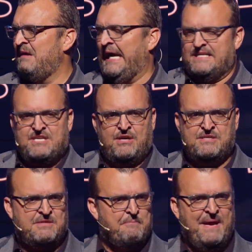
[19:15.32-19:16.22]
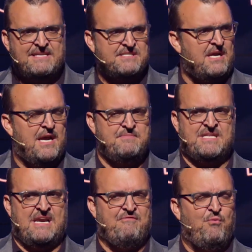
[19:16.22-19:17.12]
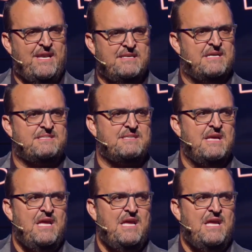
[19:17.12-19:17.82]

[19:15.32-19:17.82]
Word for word: I can tell you the best times that I've witnessed,